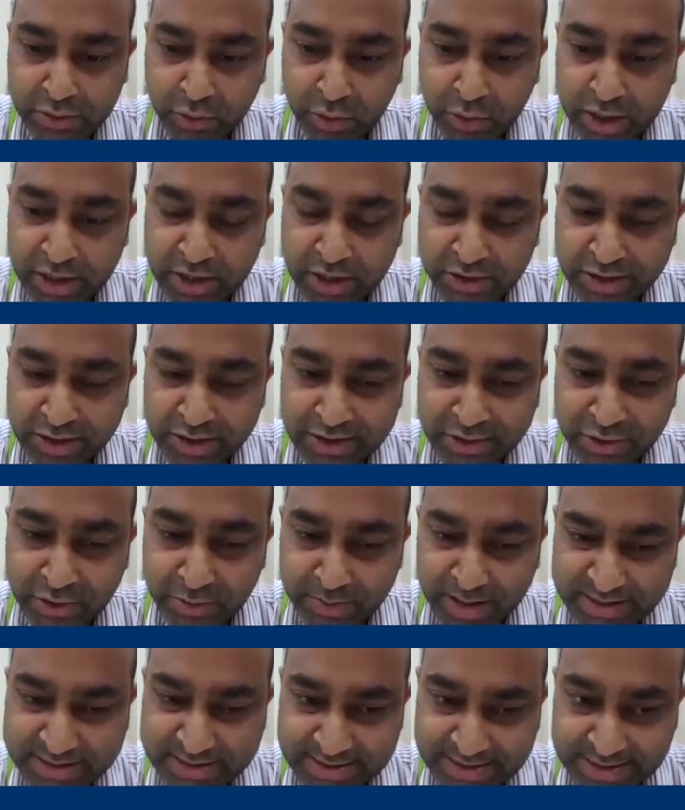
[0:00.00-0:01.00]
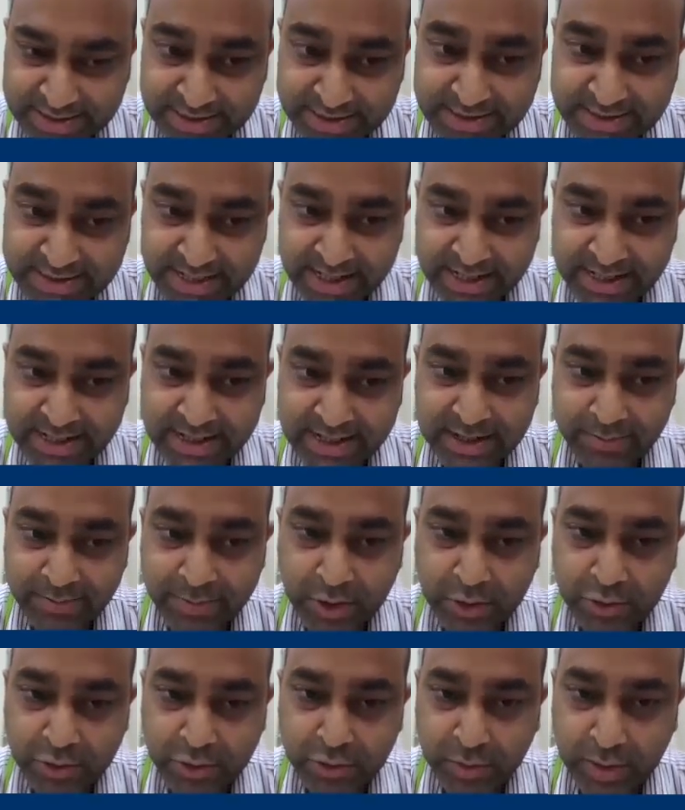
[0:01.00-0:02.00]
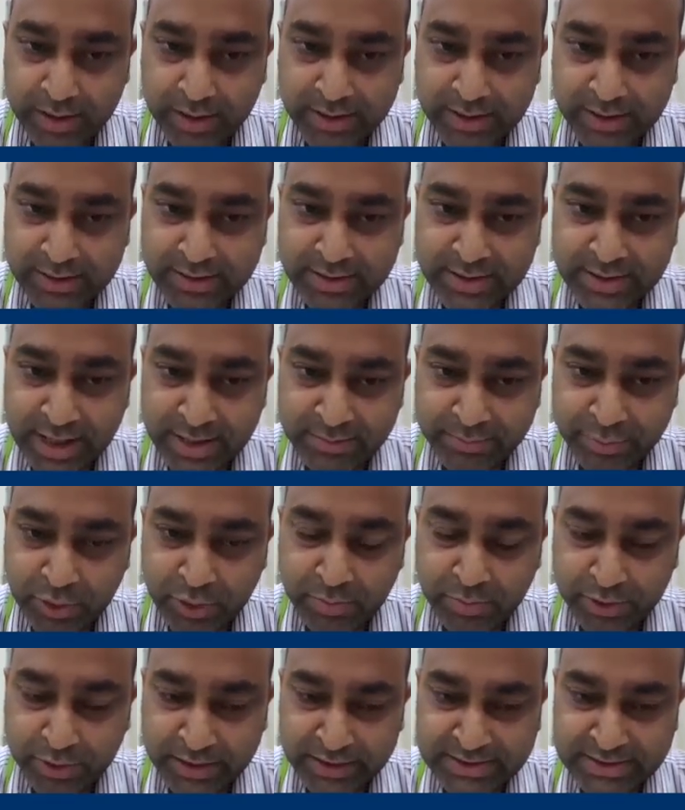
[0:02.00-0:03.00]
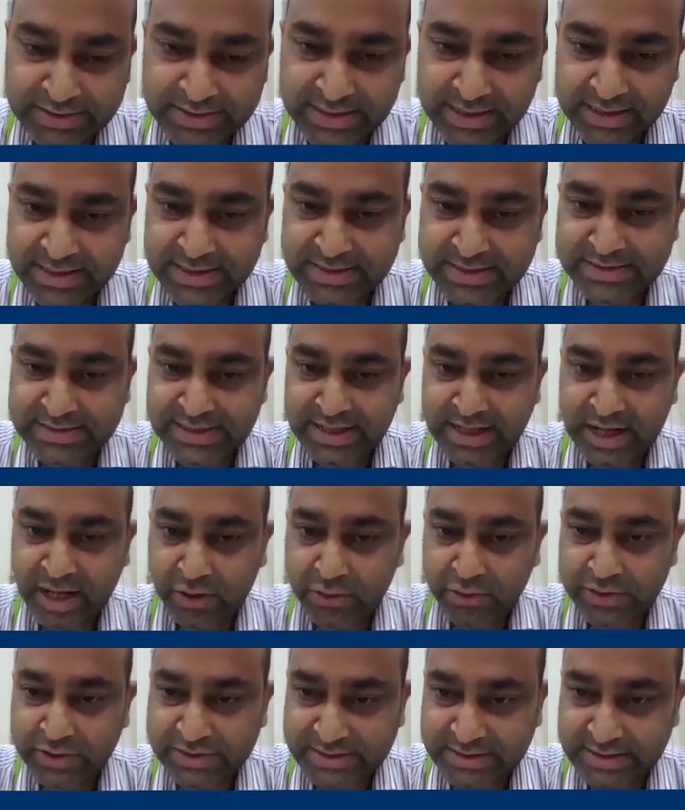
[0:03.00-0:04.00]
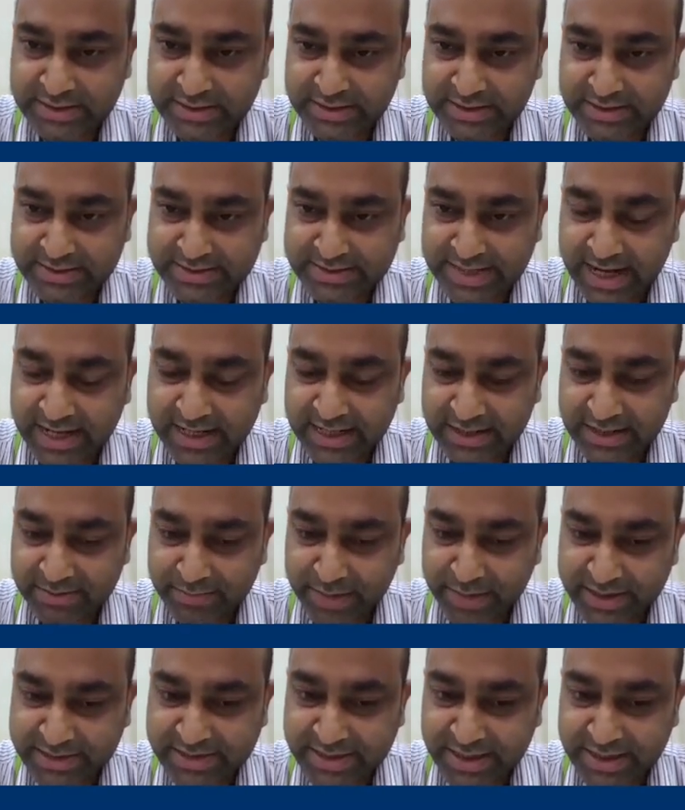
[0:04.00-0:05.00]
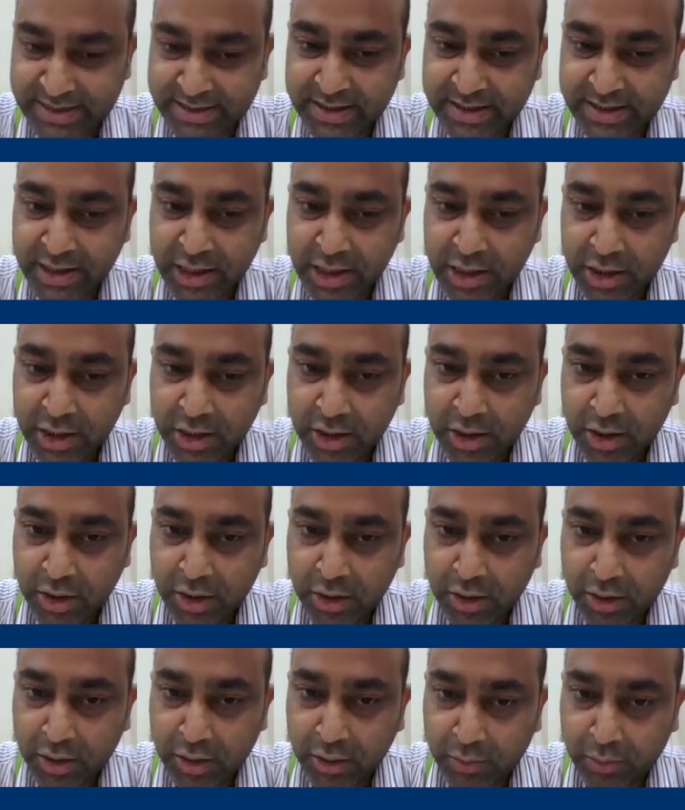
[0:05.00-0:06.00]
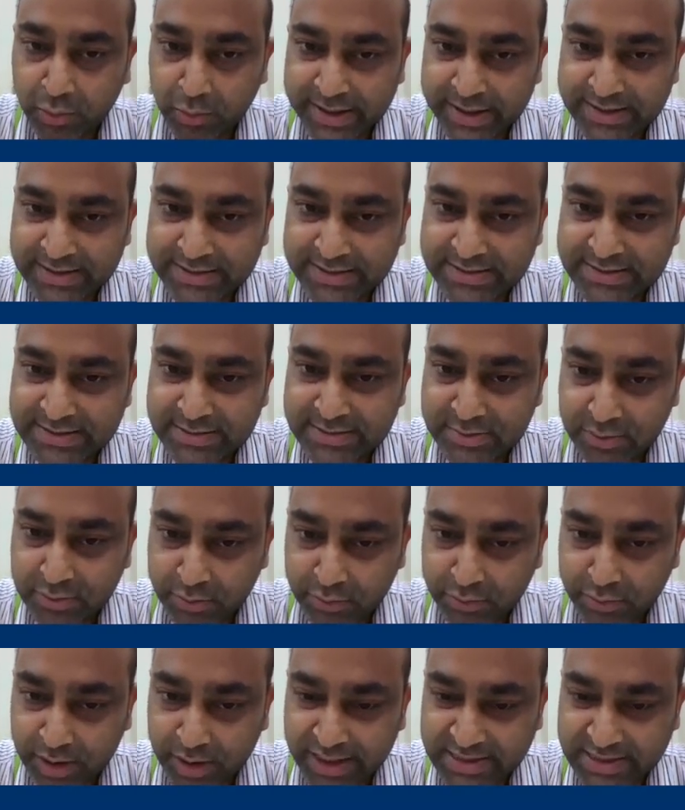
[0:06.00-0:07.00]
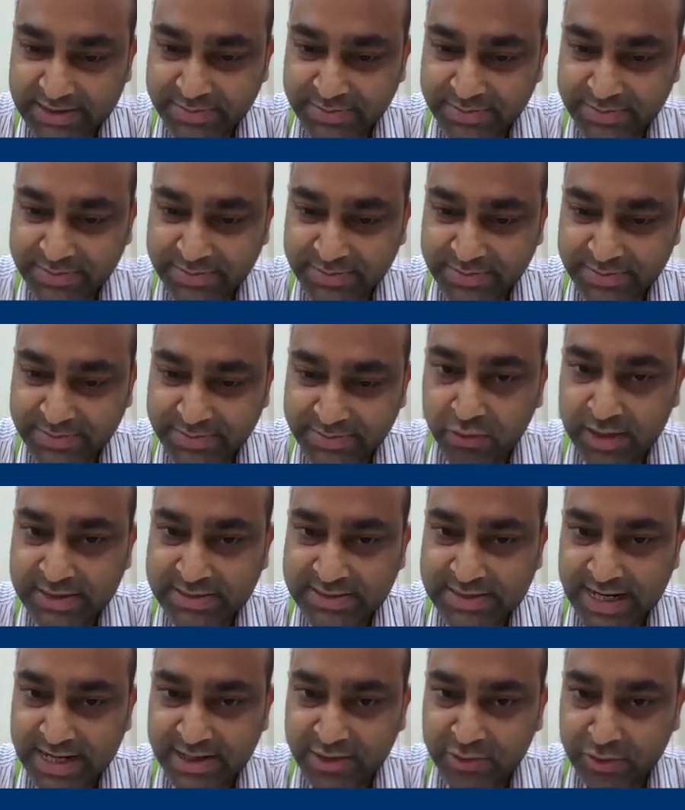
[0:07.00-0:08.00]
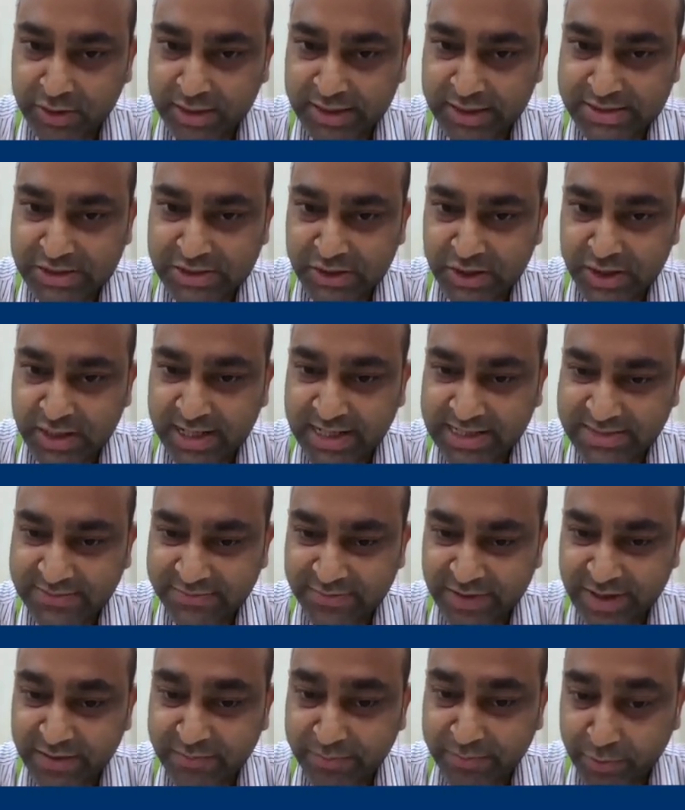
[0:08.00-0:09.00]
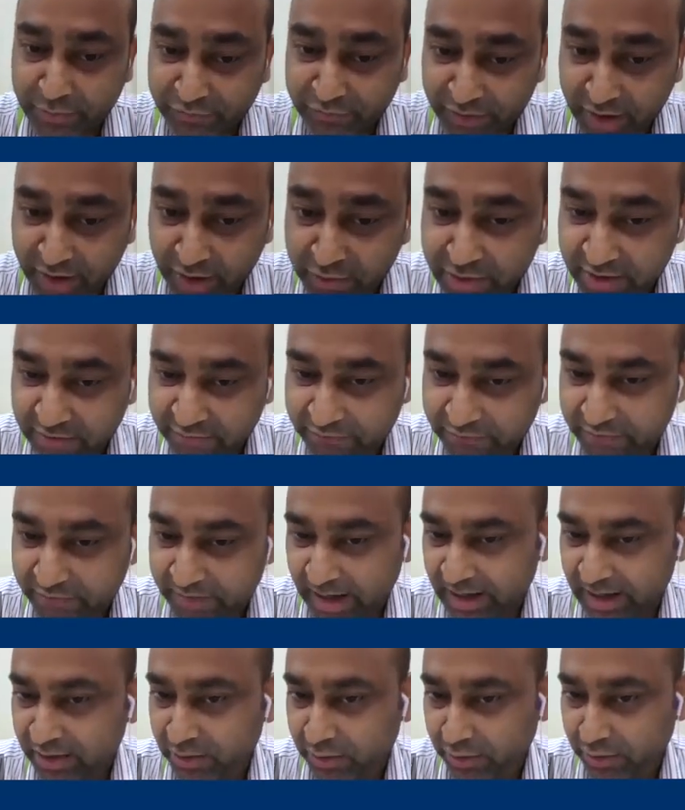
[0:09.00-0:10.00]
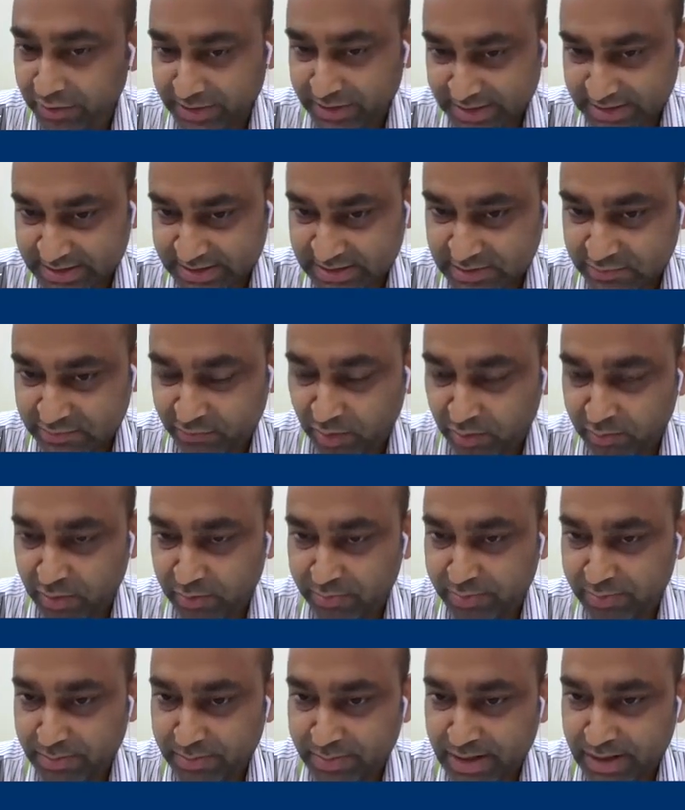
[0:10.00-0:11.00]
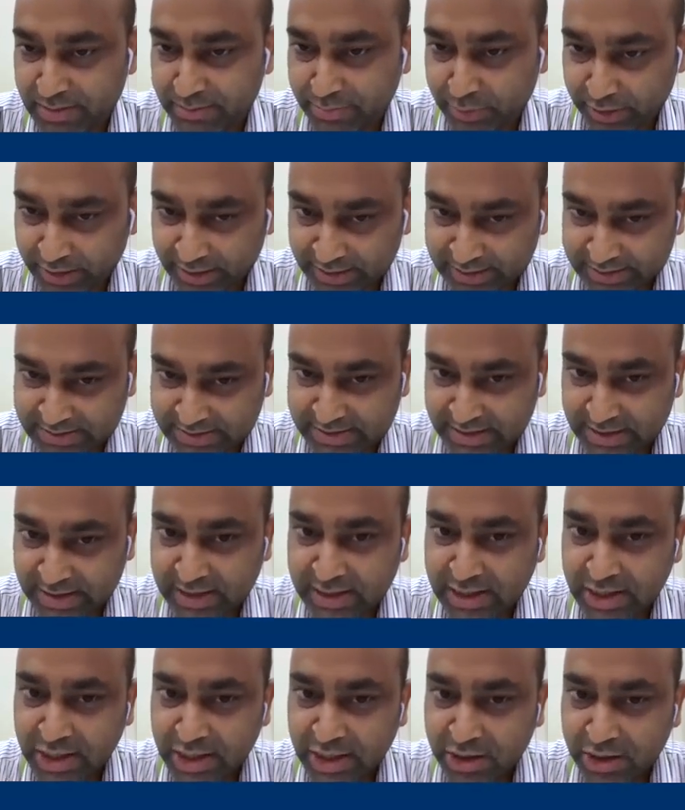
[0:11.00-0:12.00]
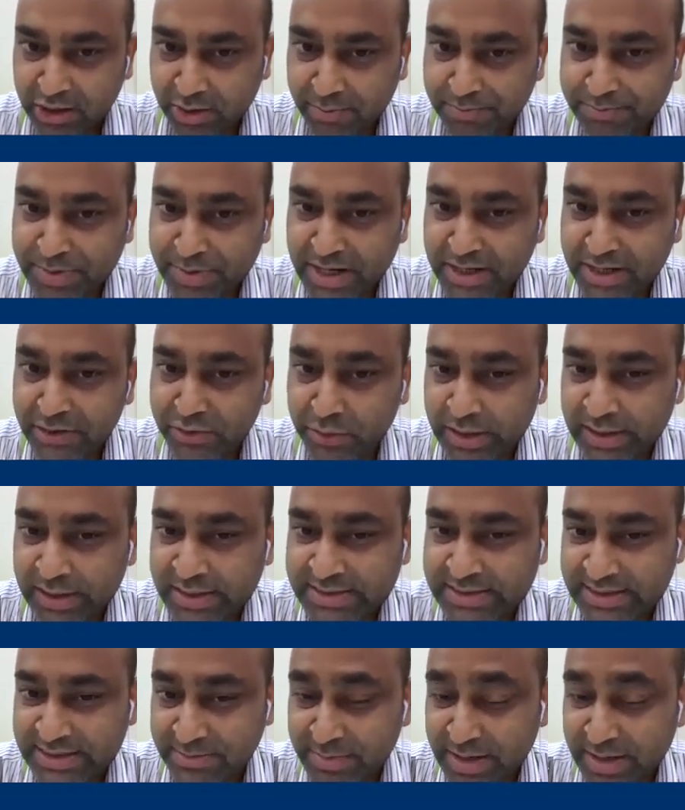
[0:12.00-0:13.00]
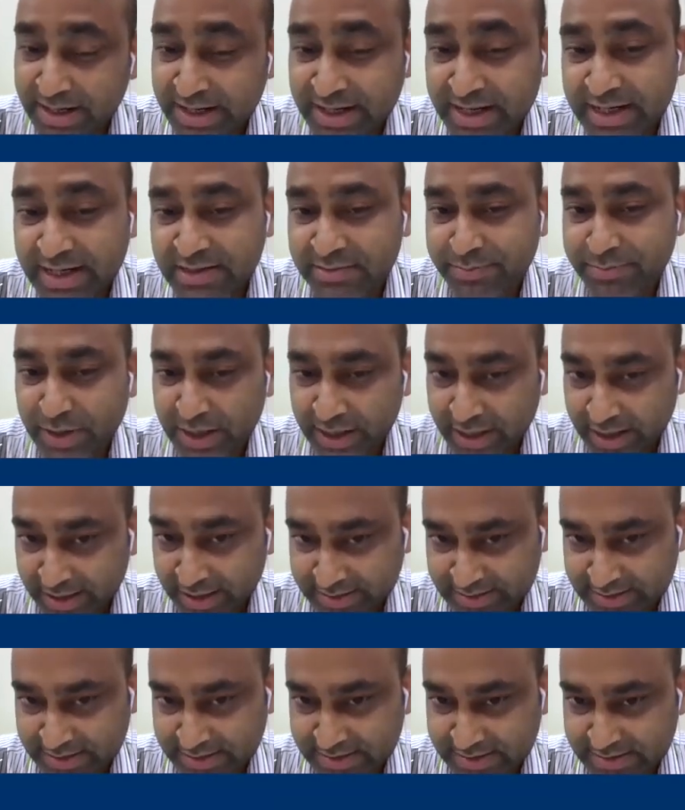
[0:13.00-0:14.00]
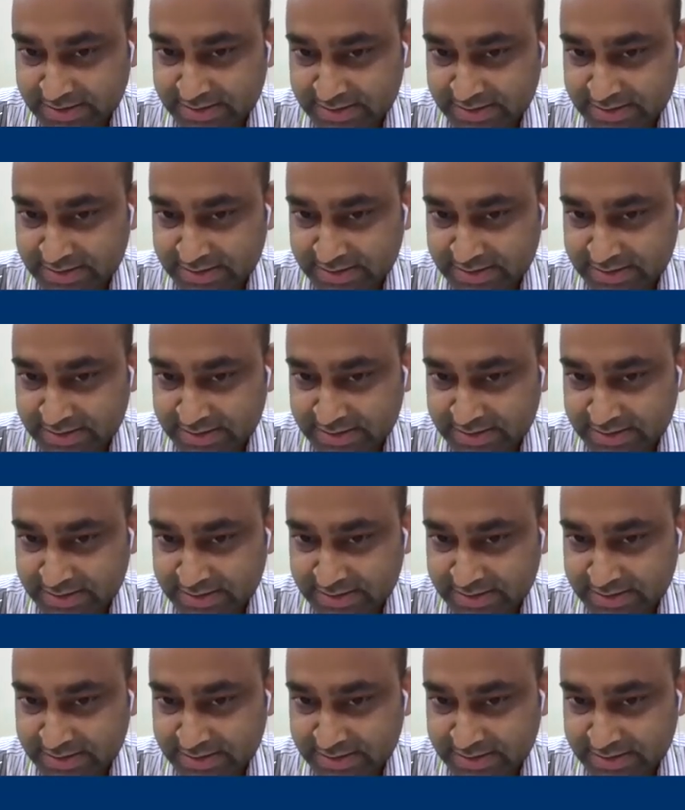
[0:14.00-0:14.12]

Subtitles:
going into much detail about what dipole potential is and how is it exactly measured, what has been found is that cholesterol has very profound effect on this form of membrane potential compared to its immediate precursors.